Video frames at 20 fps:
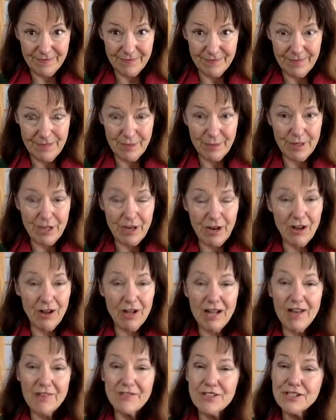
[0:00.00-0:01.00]
And we all
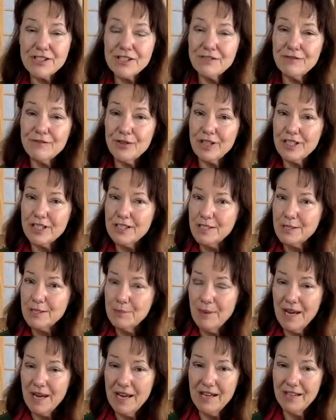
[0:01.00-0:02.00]
have these avoidance
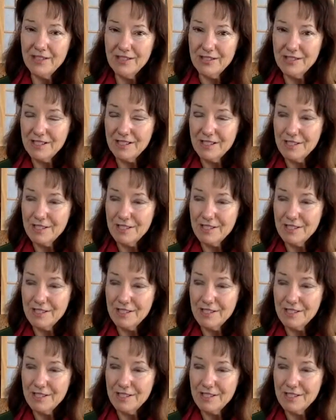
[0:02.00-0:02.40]
patterns